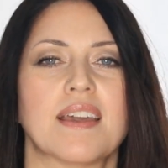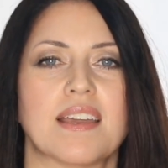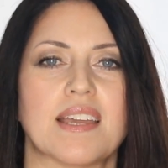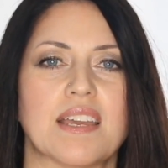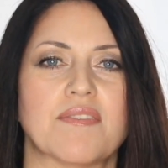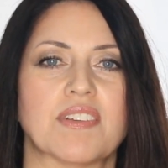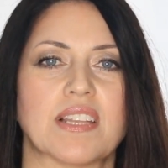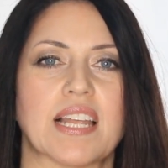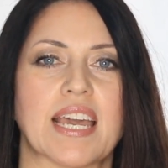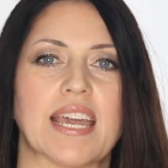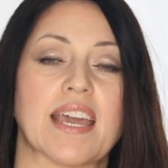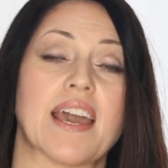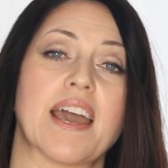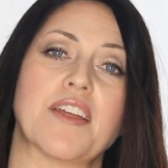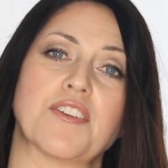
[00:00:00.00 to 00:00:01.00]
evenly
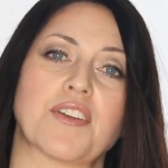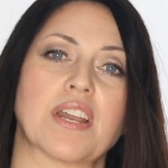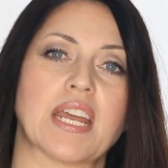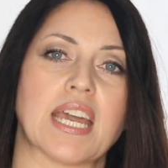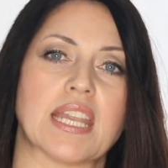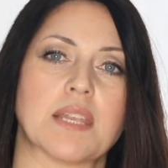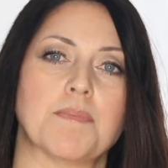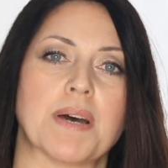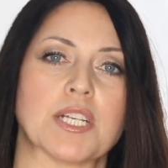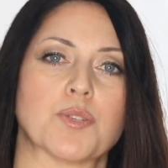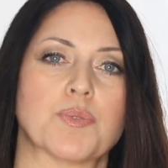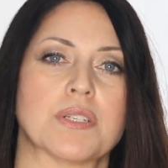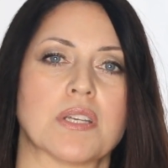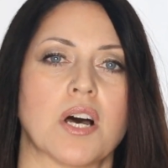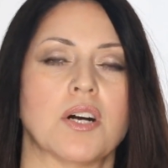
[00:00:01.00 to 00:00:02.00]
and you're going to get the best
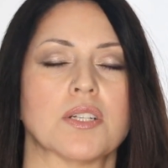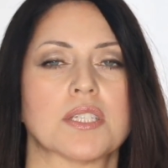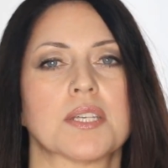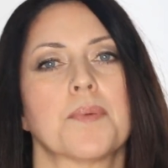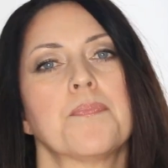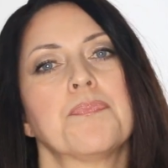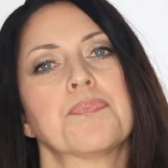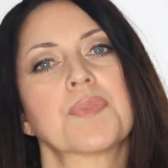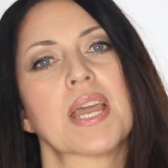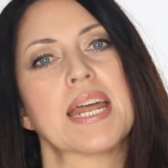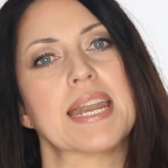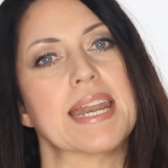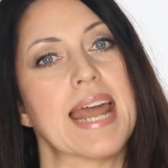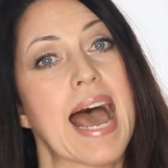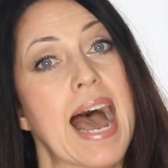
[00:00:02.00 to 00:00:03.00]
results.
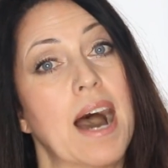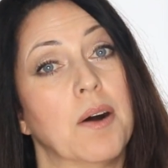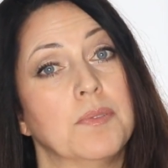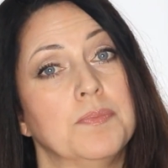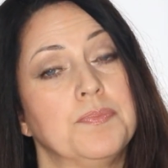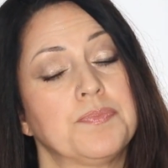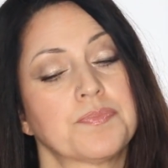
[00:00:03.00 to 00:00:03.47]
Now,